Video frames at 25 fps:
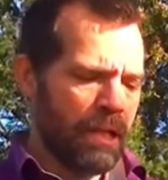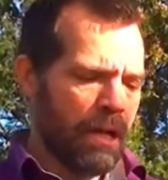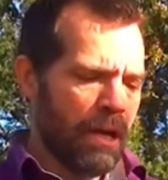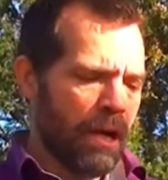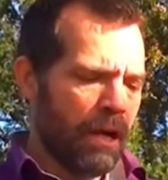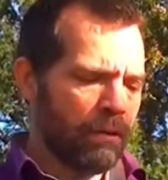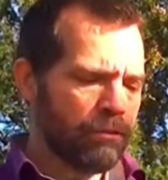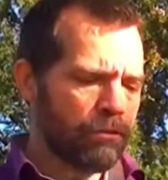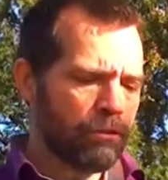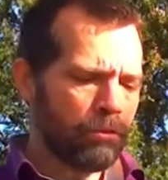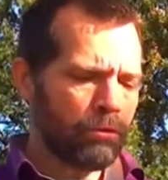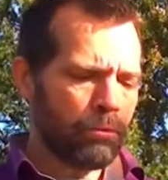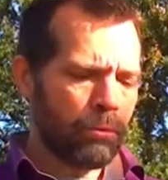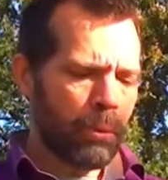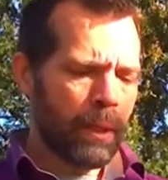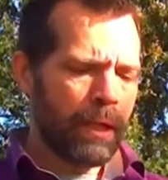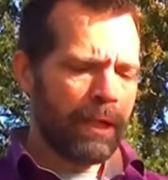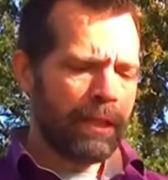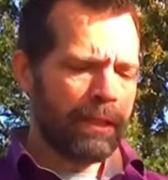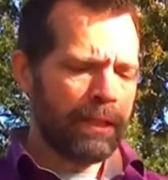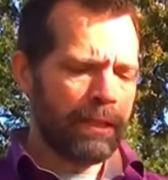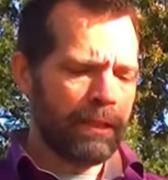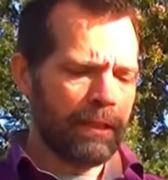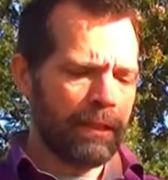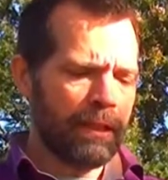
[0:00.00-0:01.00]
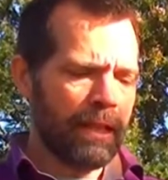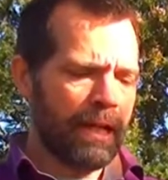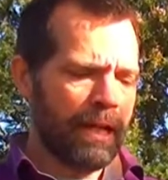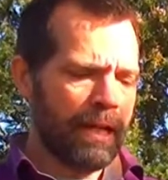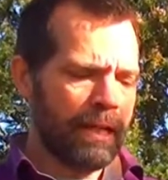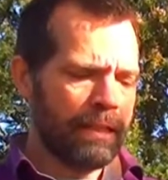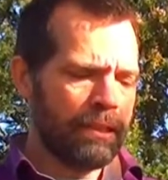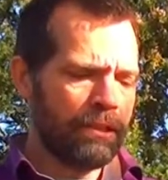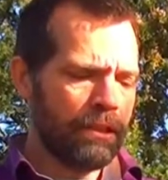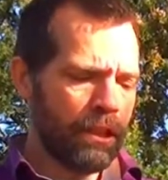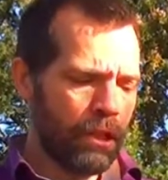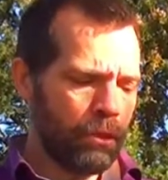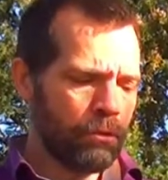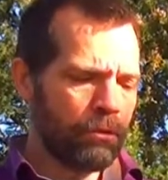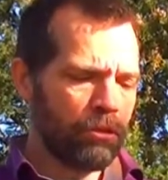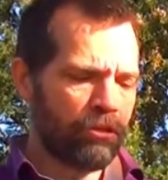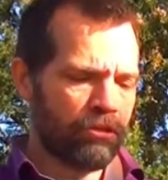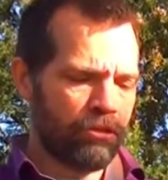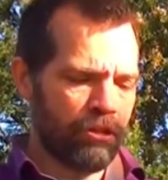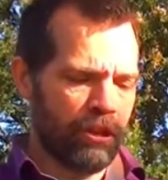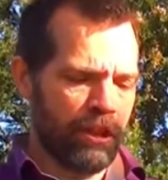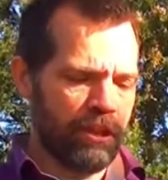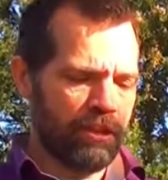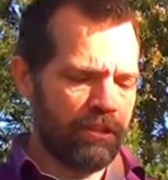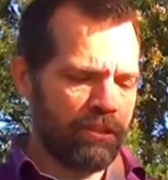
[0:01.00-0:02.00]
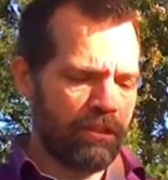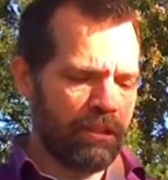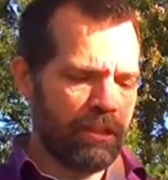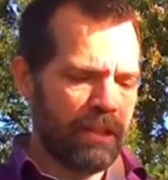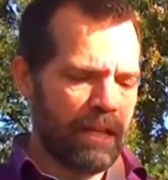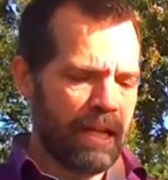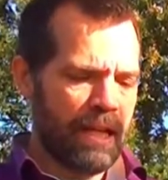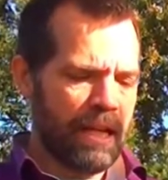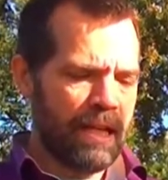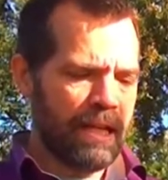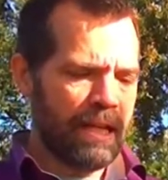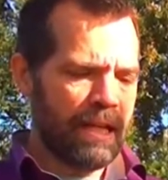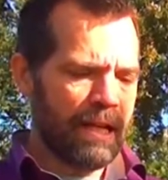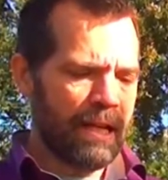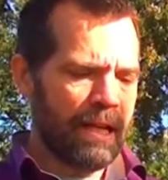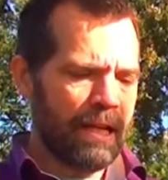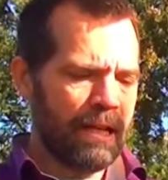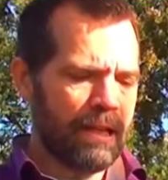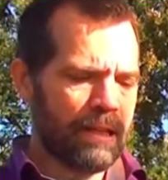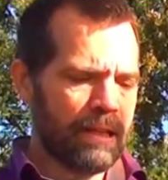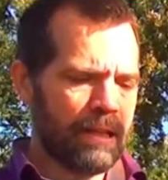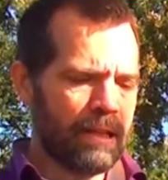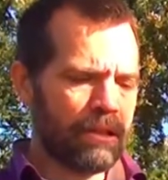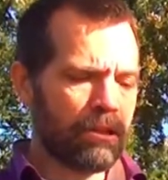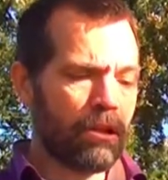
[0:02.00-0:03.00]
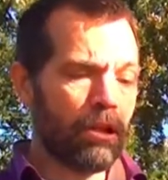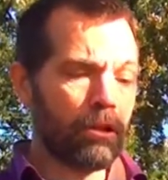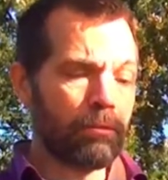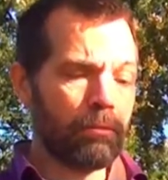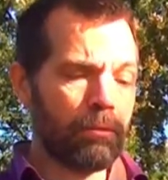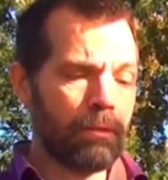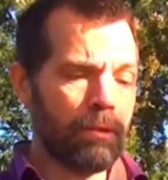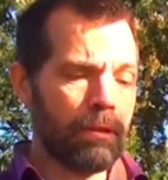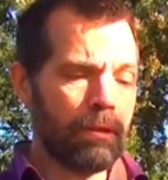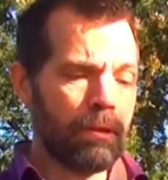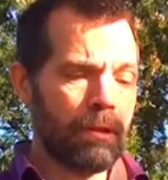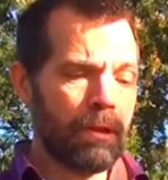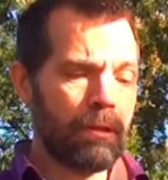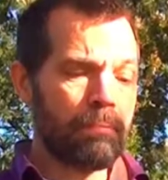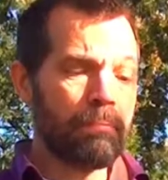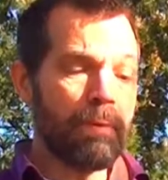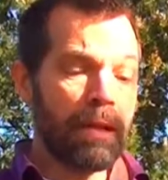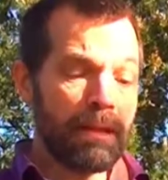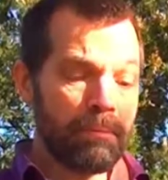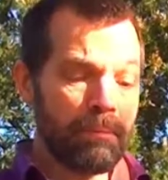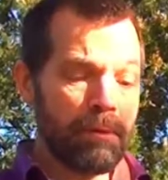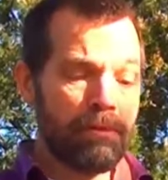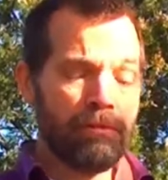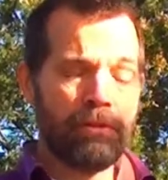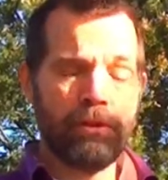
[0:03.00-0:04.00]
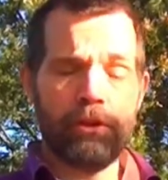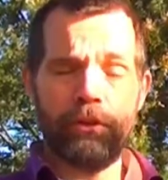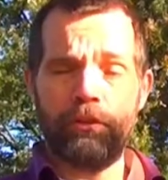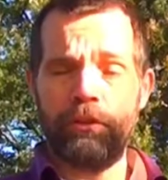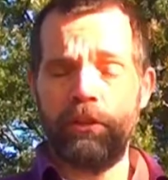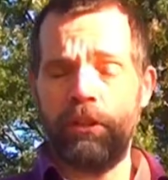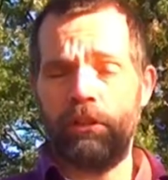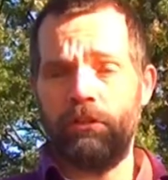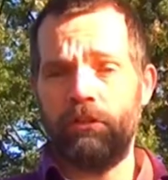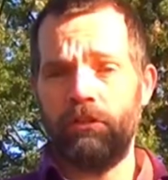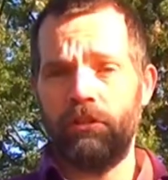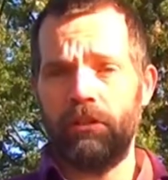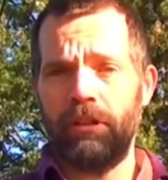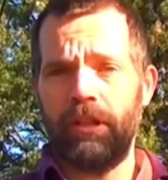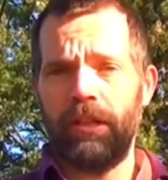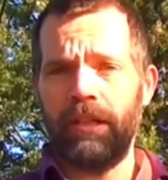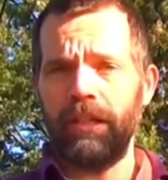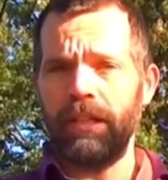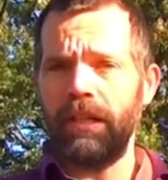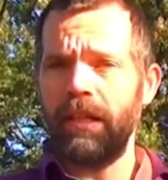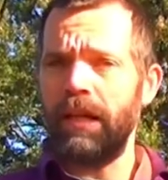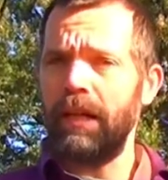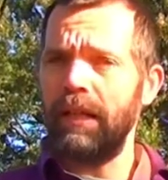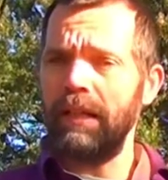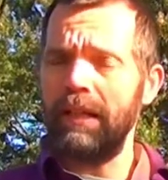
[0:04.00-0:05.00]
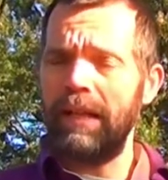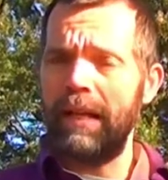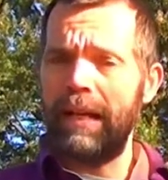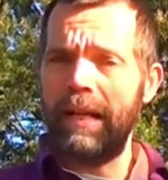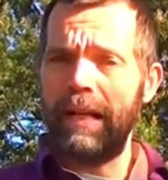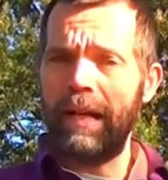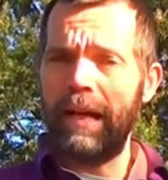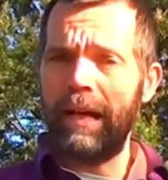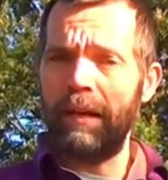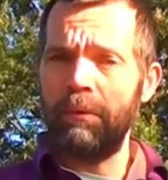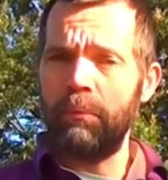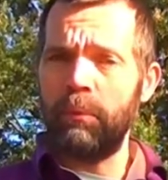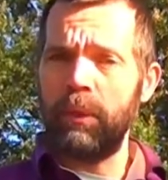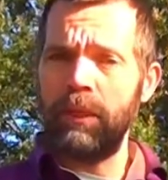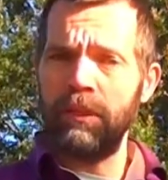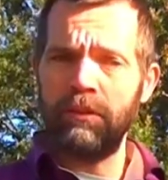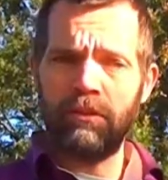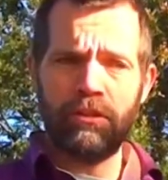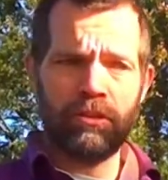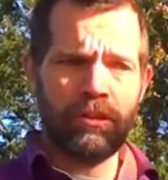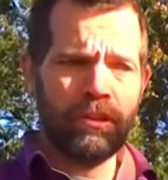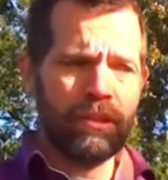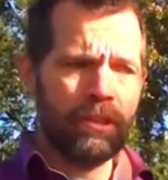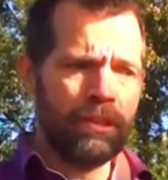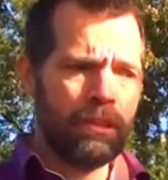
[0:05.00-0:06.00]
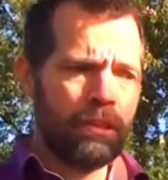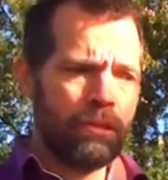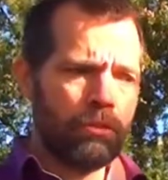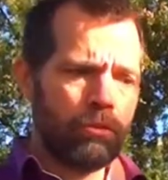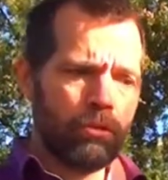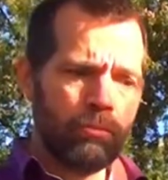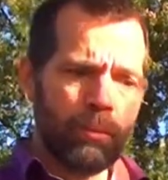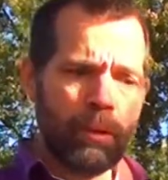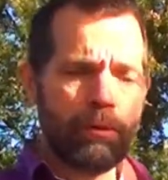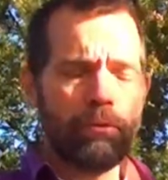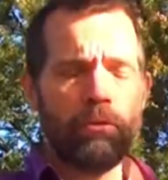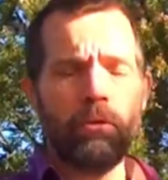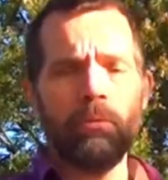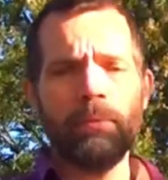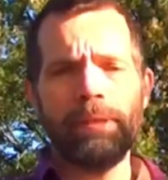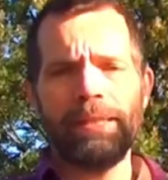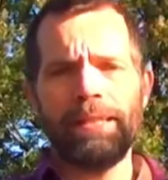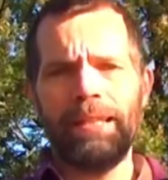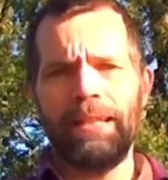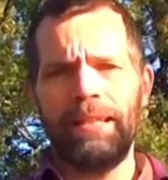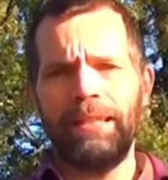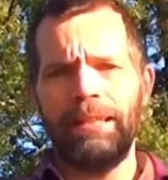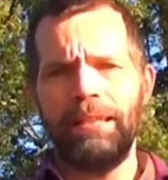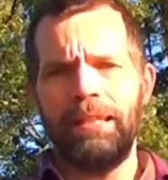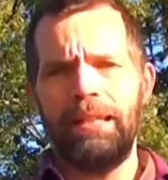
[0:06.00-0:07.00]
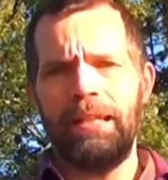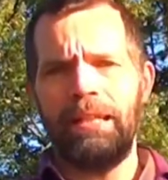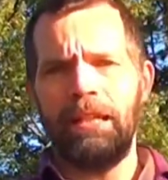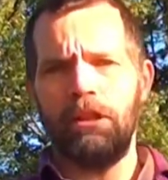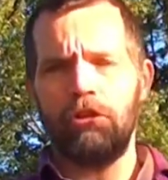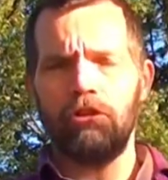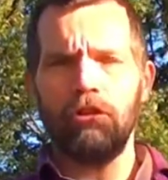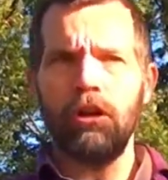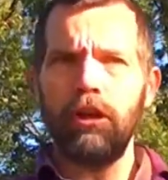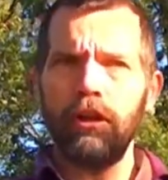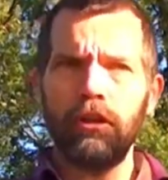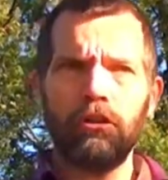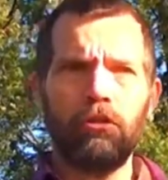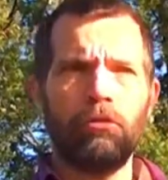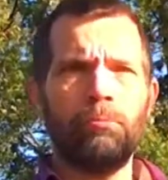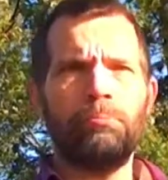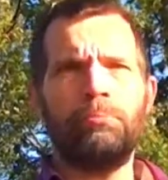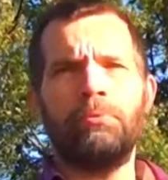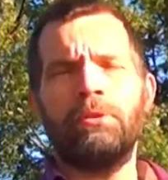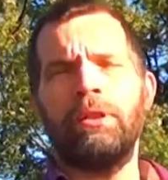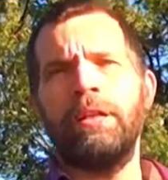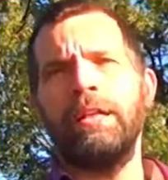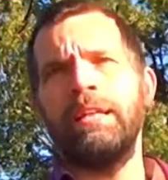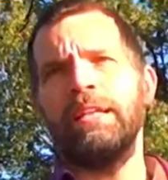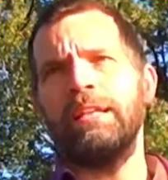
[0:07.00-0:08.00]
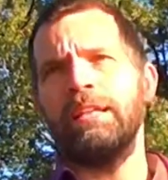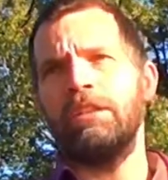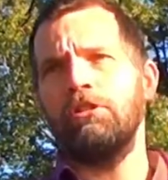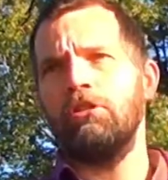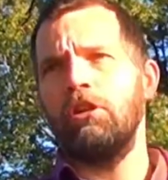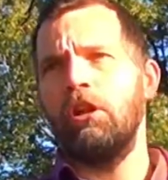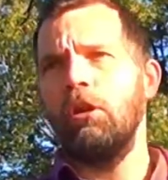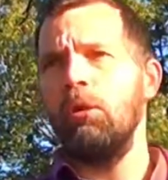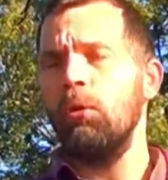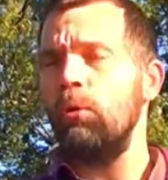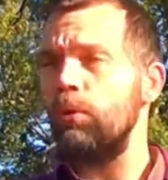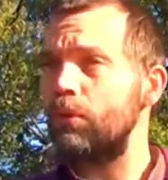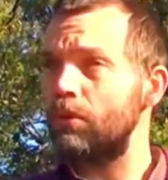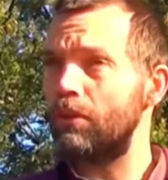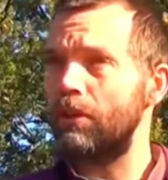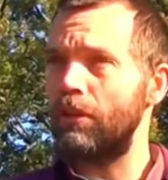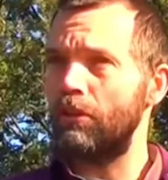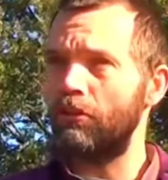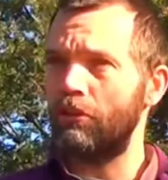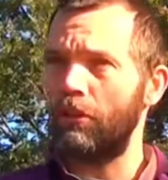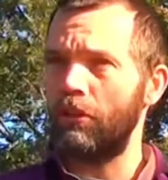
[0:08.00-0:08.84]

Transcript: After a while, I noticed it, and it made me furious. I went to my room again, and I started to pray, and I said, Lord,